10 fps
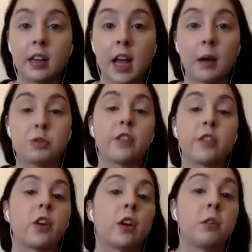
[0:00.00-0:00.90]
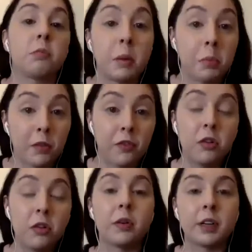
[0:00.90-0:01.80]
capture for my
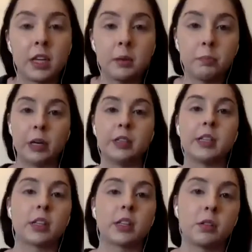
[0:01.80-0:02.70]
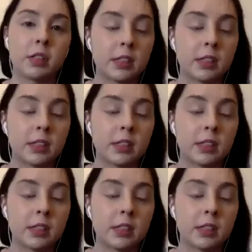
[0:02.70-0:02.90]
portfolio and keep building. So